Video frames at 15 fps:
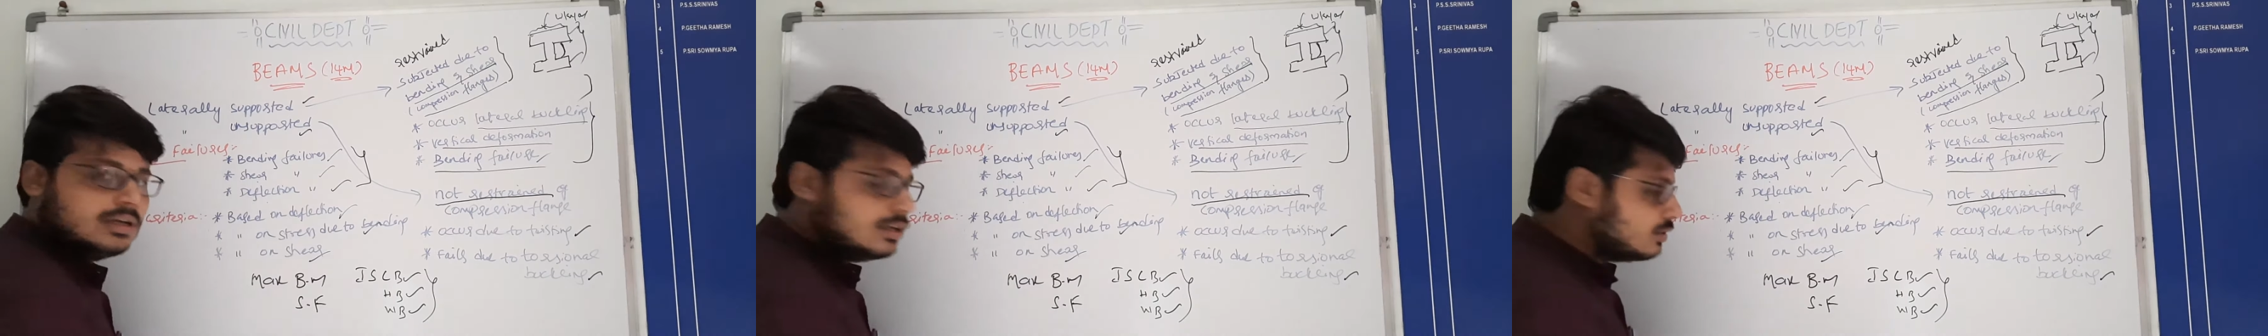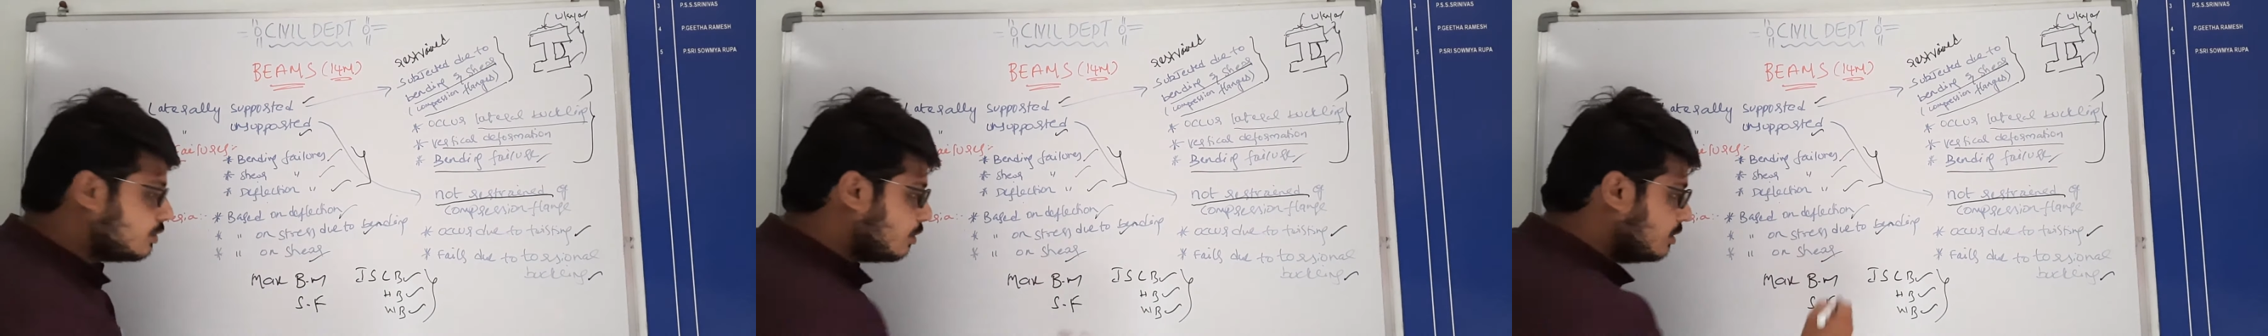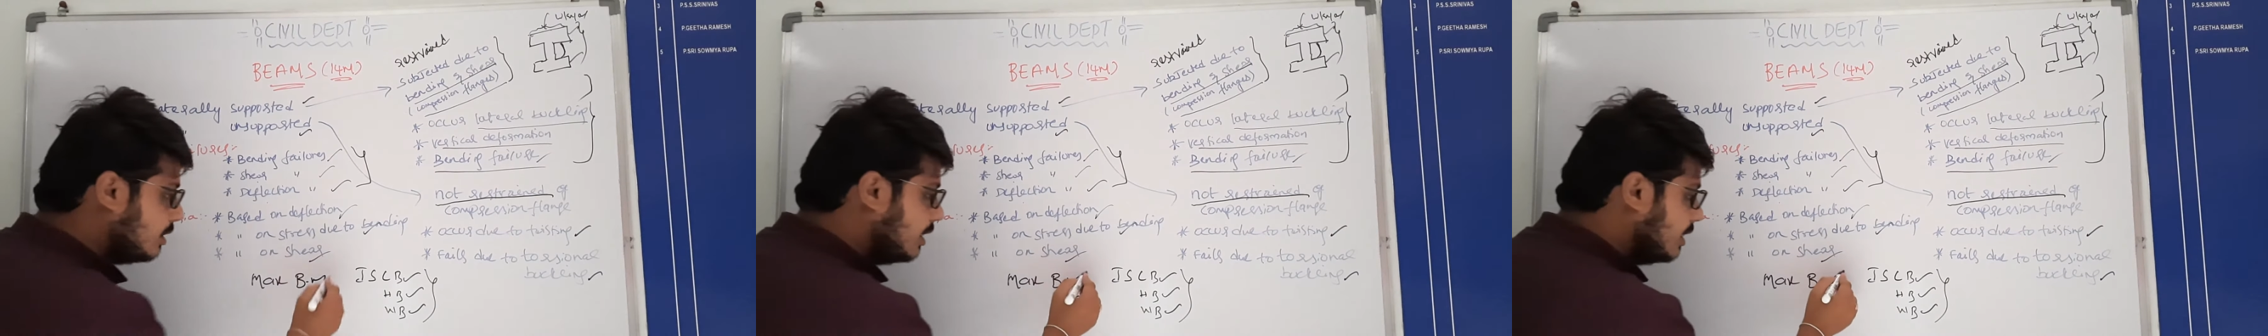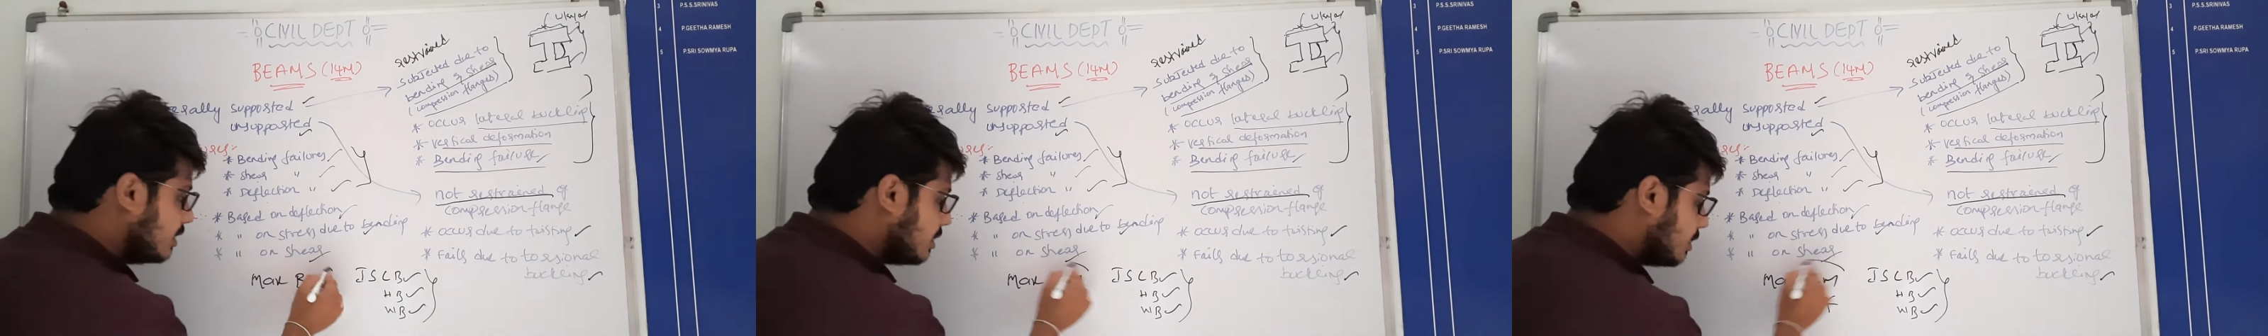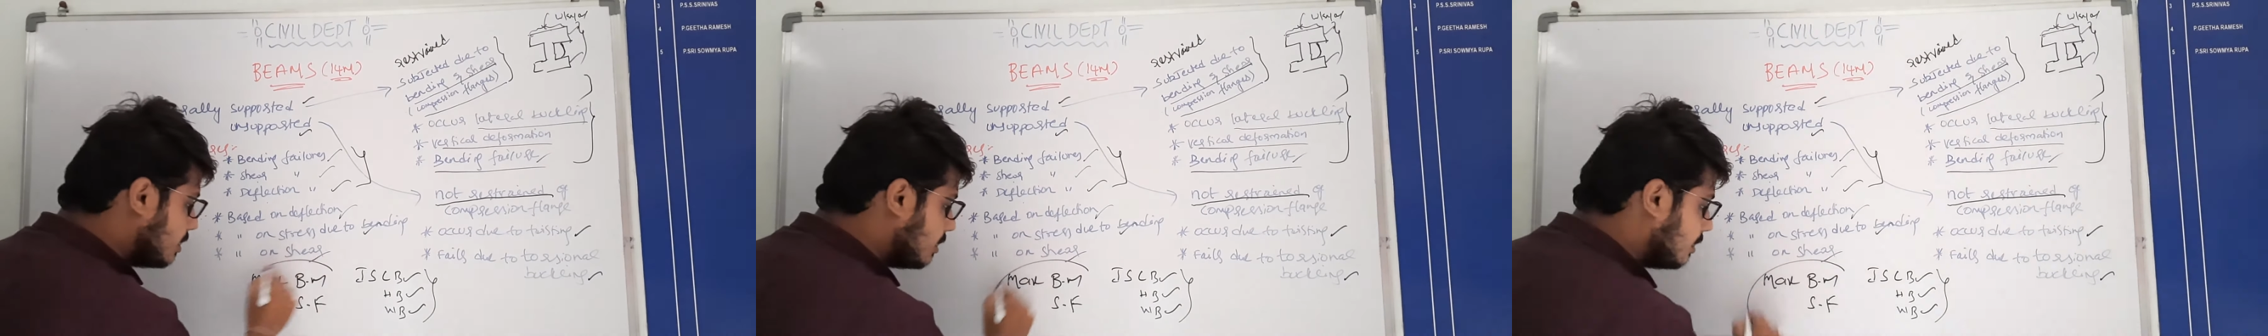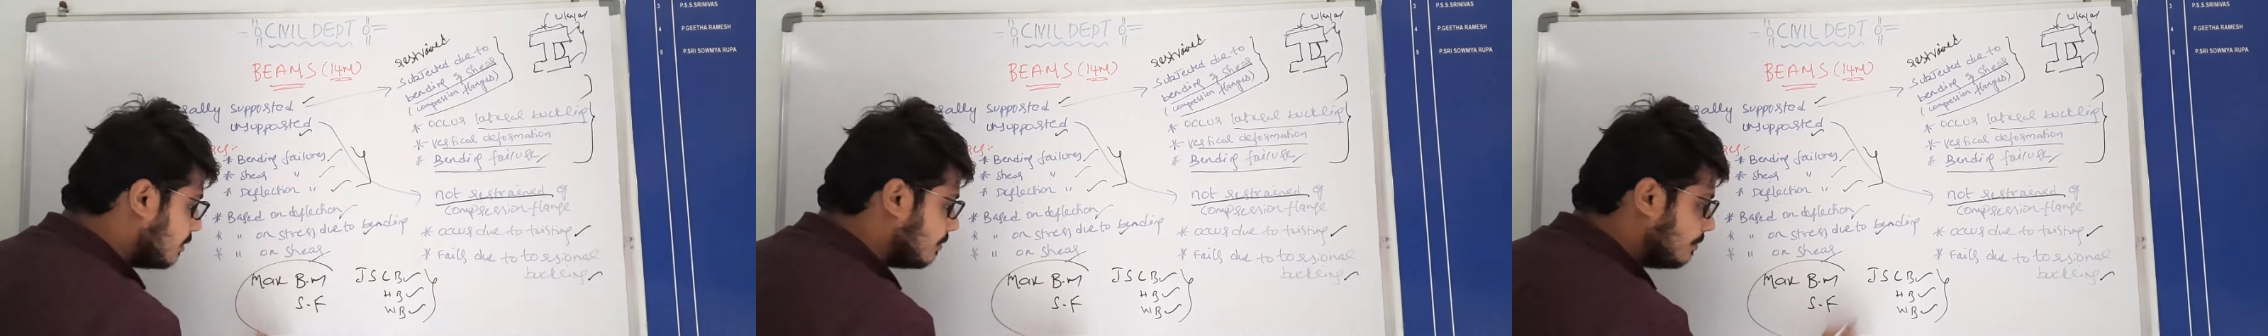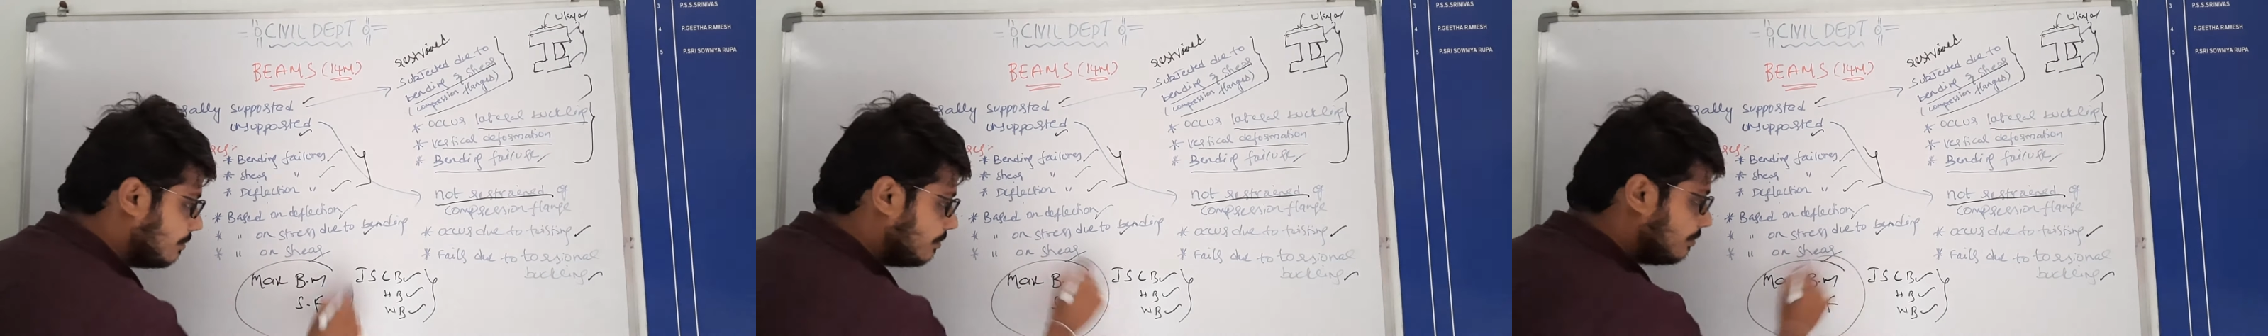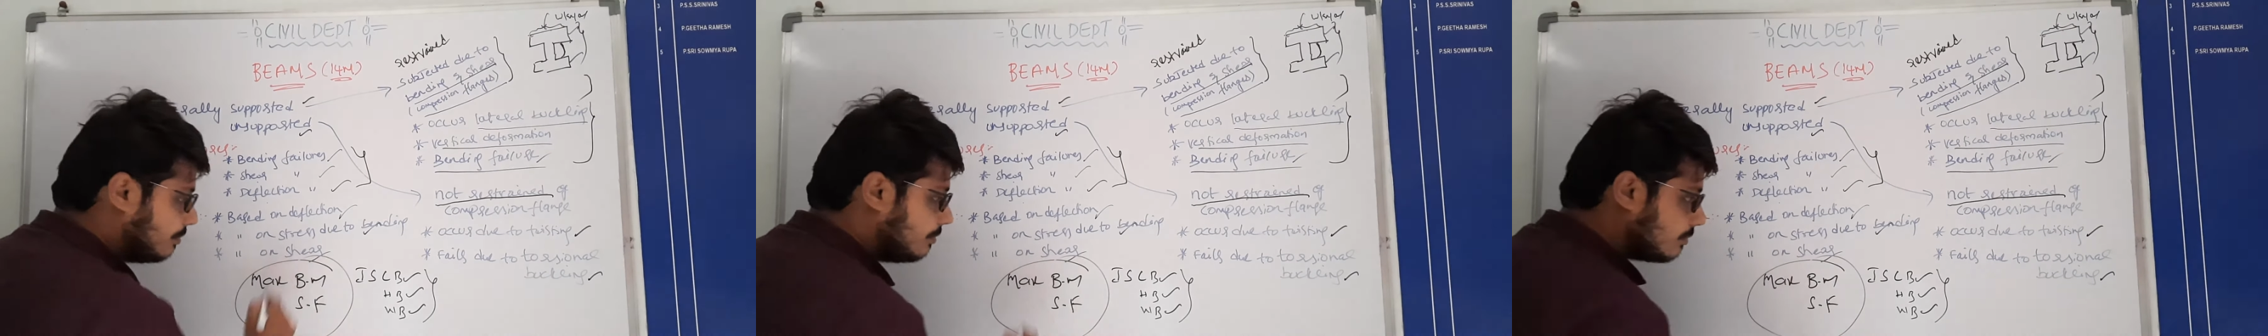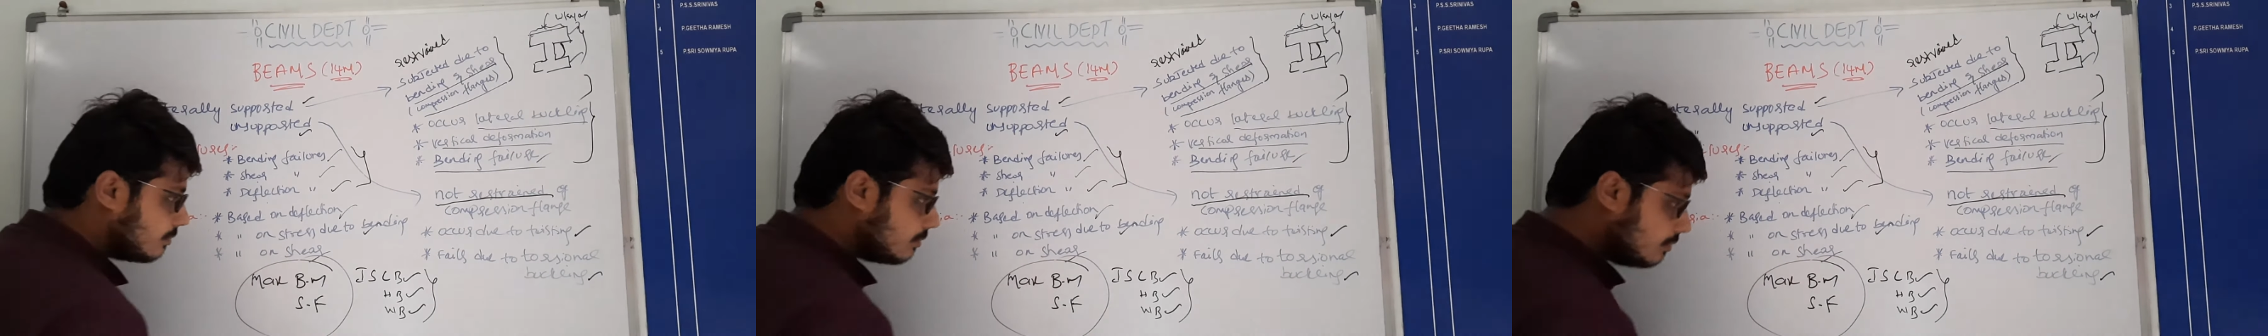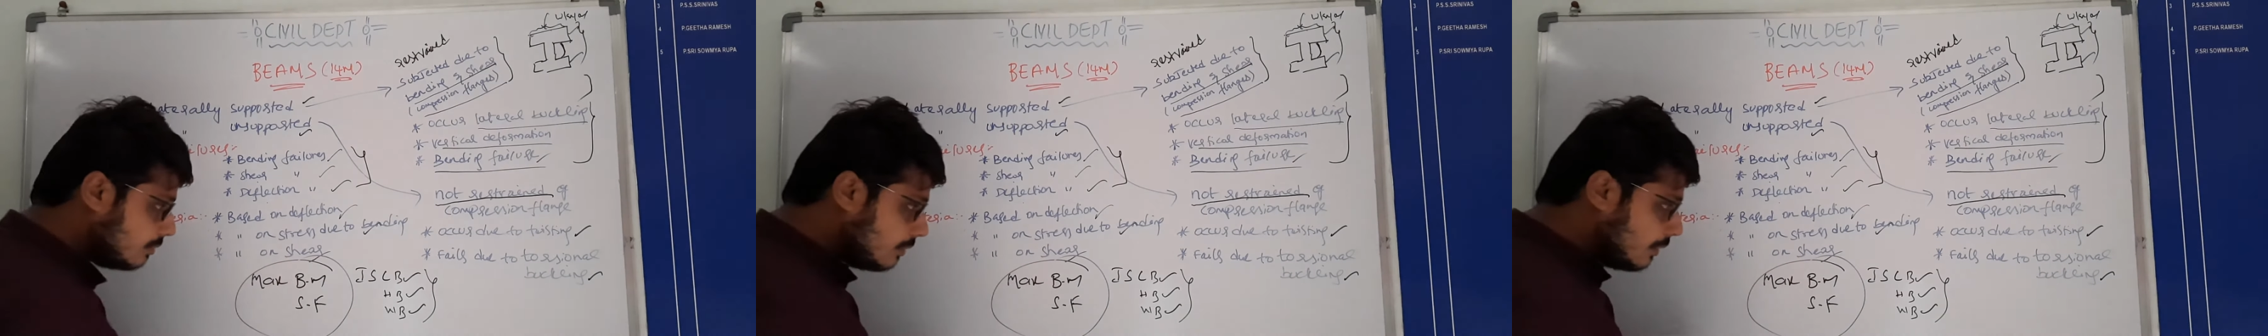So these
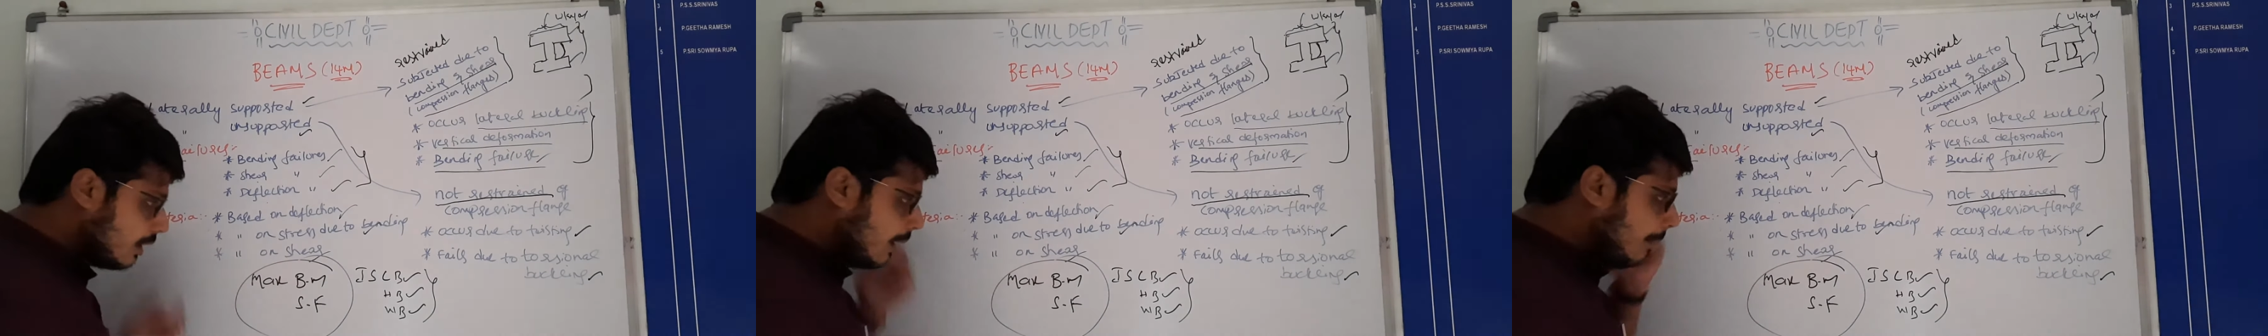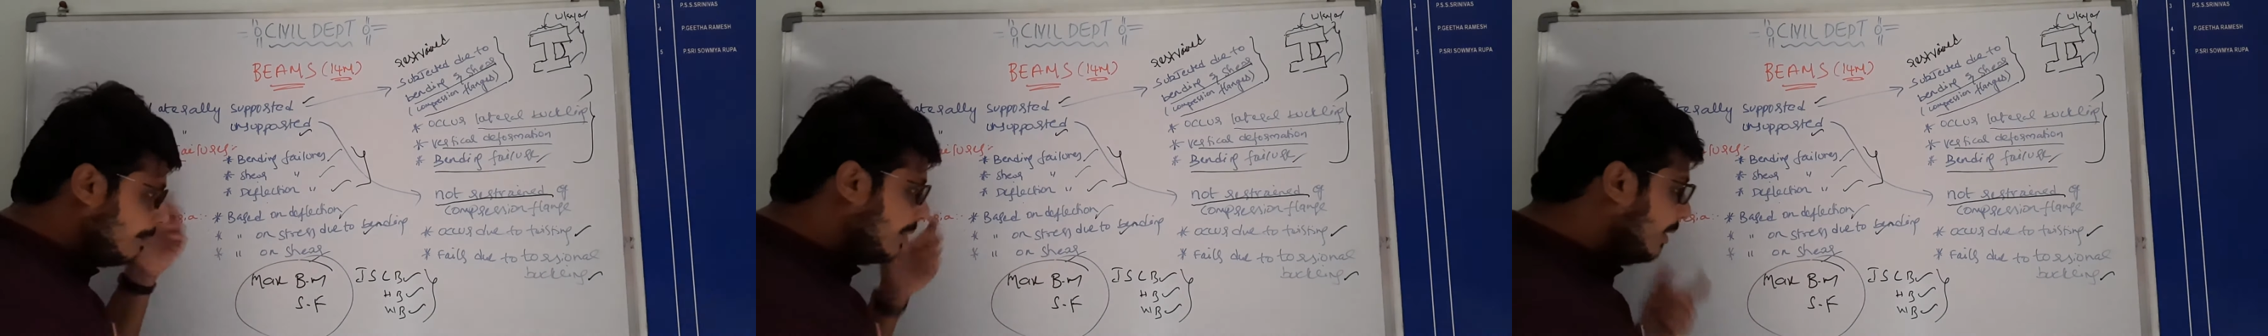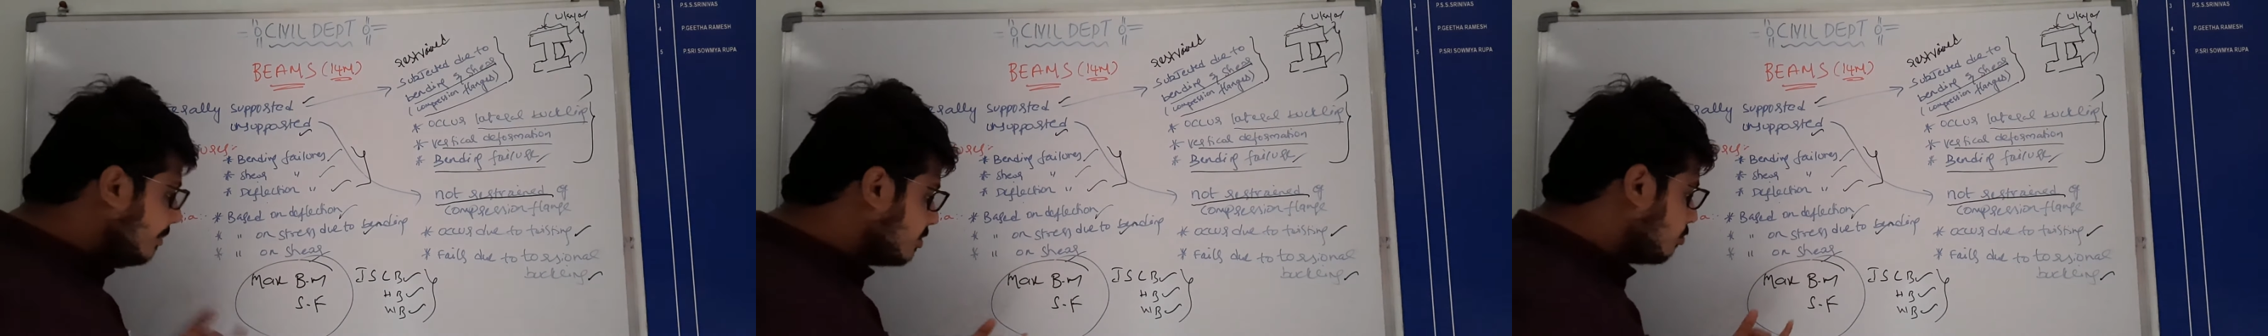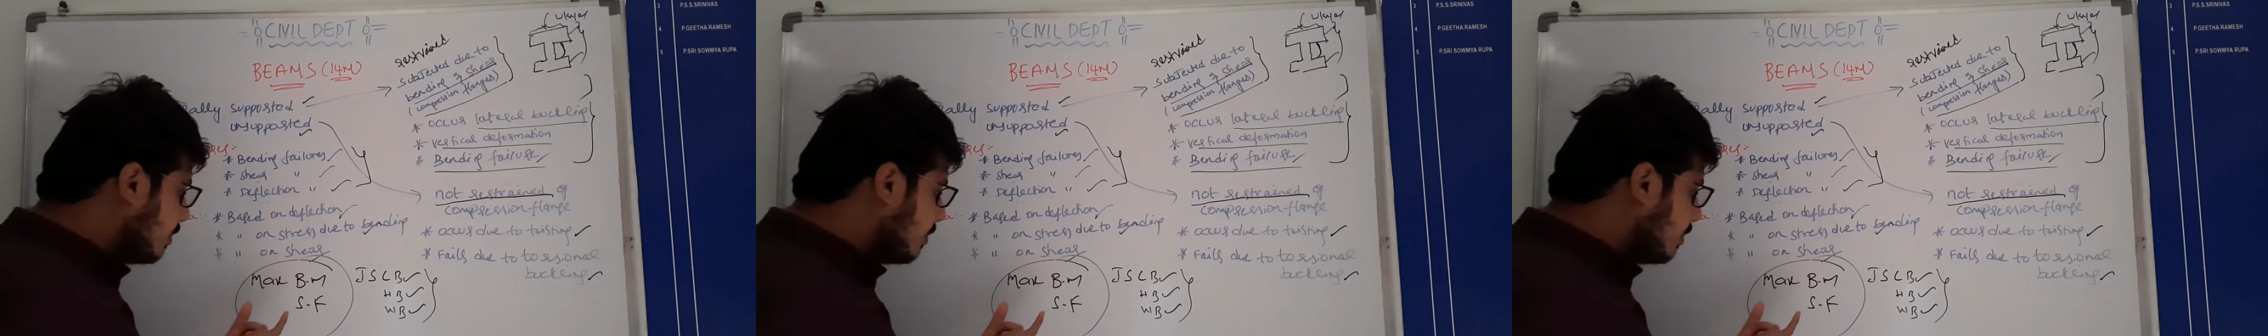beams